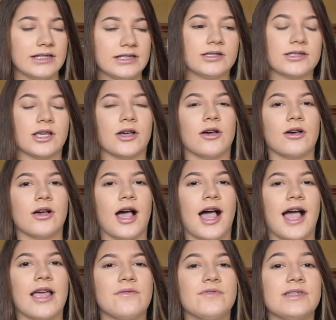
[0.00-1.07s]
So
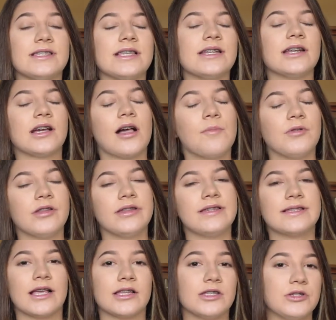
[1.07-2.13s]
I've seen a couple of
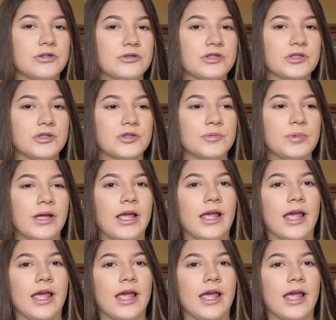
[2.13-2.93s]
these on YouTube